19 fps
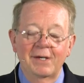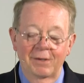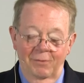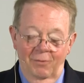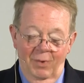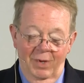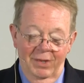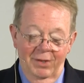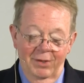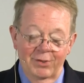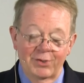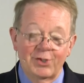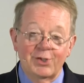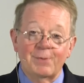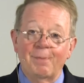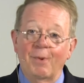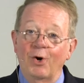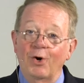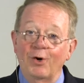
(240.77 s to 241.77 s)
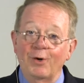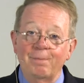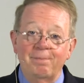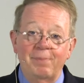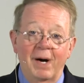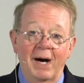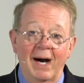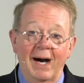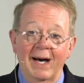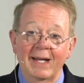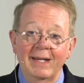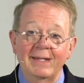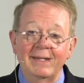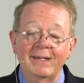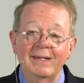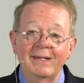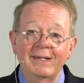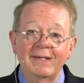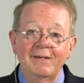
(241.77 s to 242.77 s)
with a small
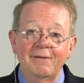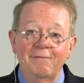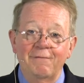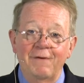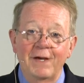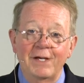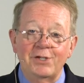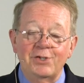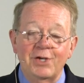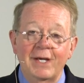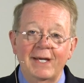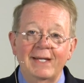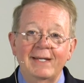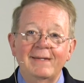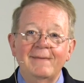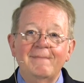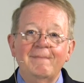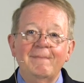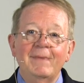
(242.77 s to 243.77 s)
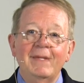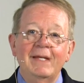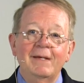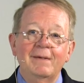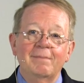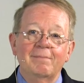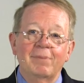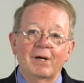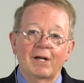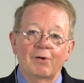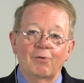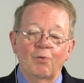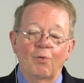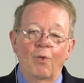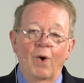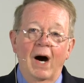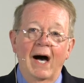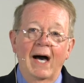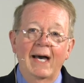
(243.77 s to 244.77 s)
pond fishing, but a
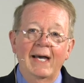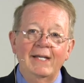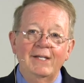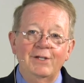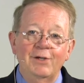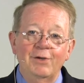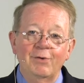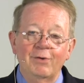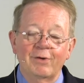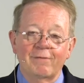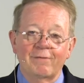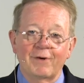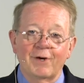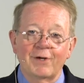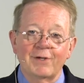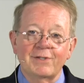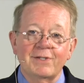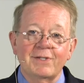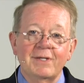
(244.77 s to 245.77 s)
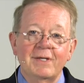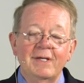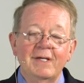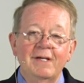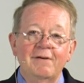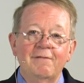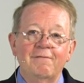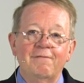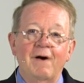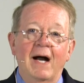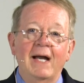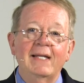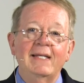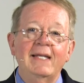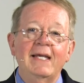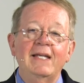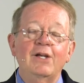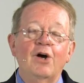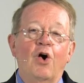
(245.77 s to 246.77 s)
wide universe
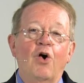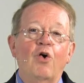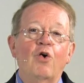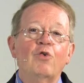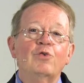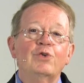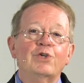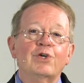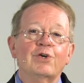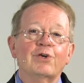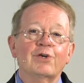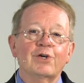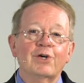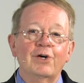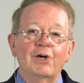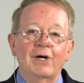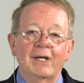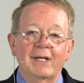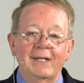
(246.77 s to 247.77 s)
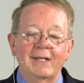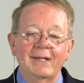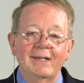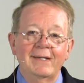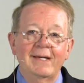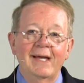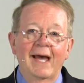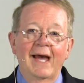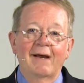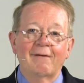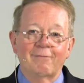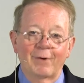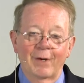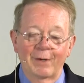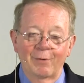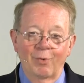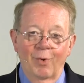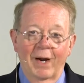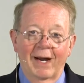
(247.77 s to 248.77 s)
finding all your good
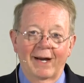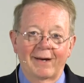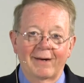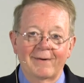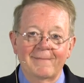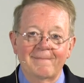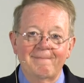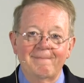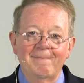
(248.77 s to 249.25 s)
everywhere.